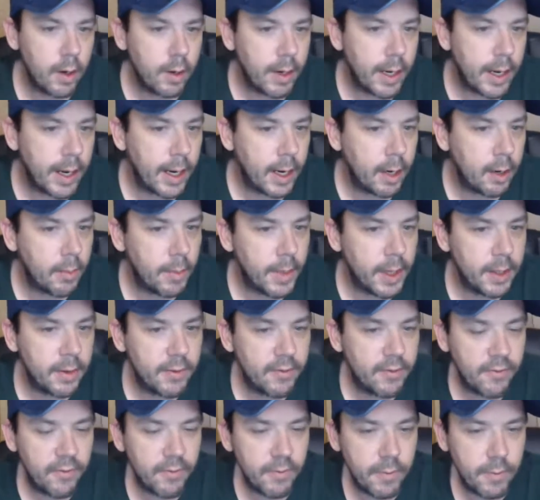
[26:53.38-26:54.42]

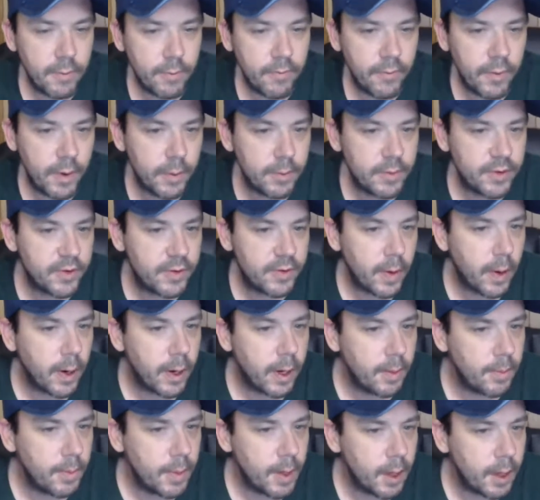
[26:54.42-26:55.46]
increments from
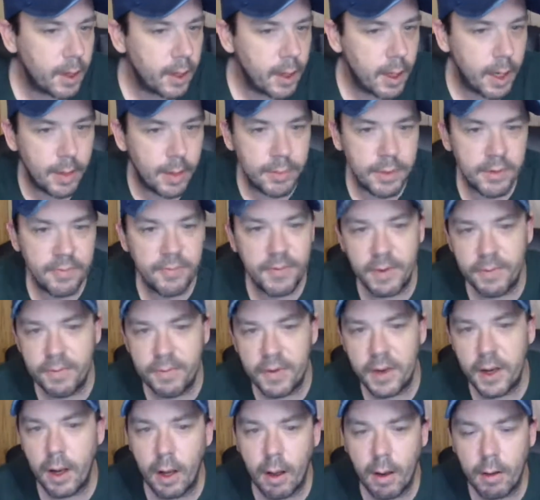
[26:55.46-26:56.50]
starting bid up to
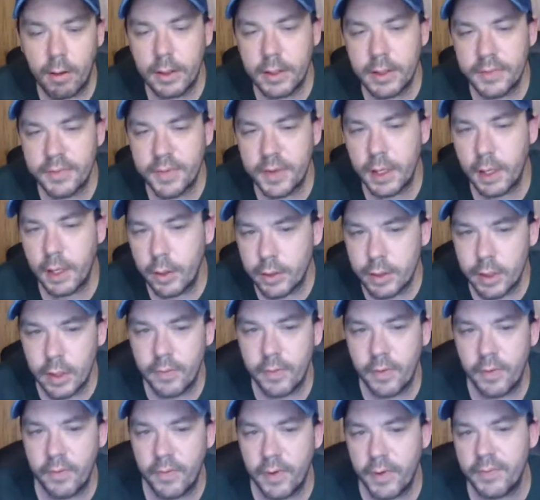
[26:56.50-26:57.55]
$50. If it goes
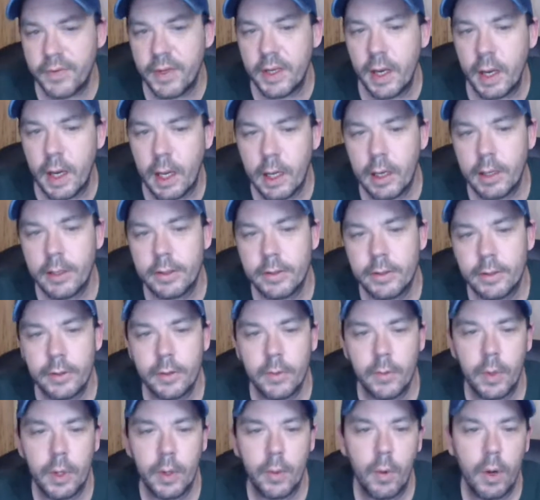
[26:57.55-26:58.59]
over $50,
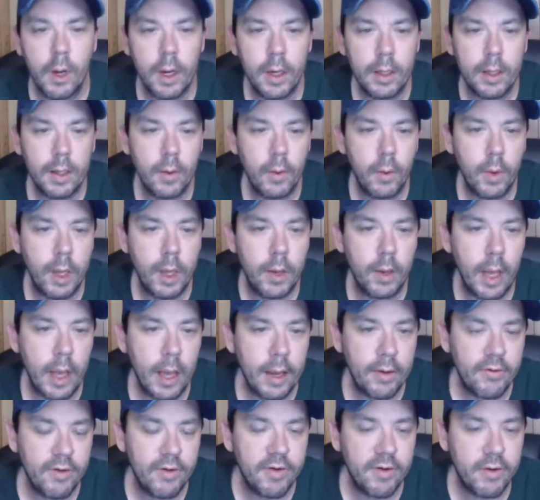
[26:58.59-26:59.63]
we
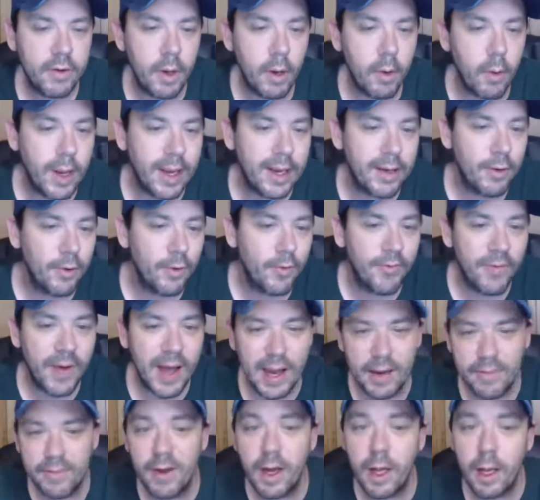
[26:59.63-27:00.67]
ask that you go into
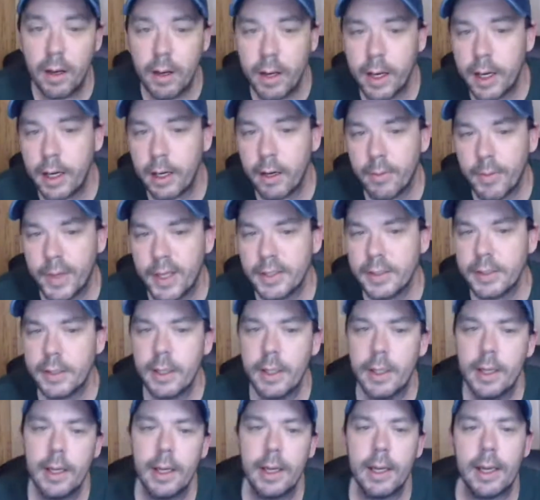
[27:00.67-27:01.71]
$5 increments,
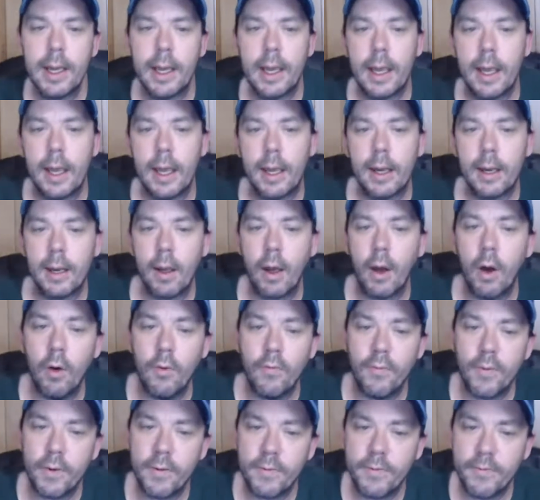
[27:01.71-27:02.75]
and over